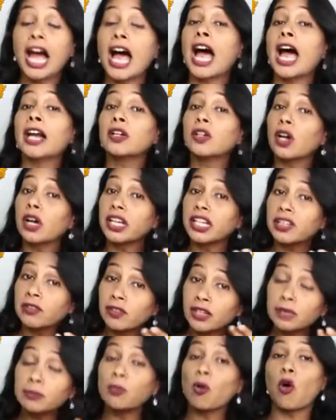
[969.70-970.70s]
And
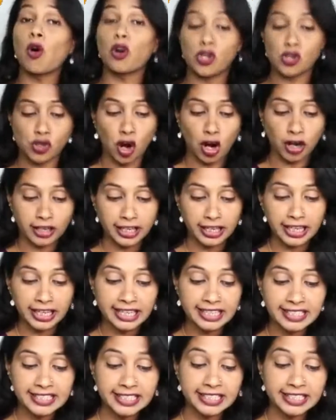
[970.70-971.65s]
even more shocking is,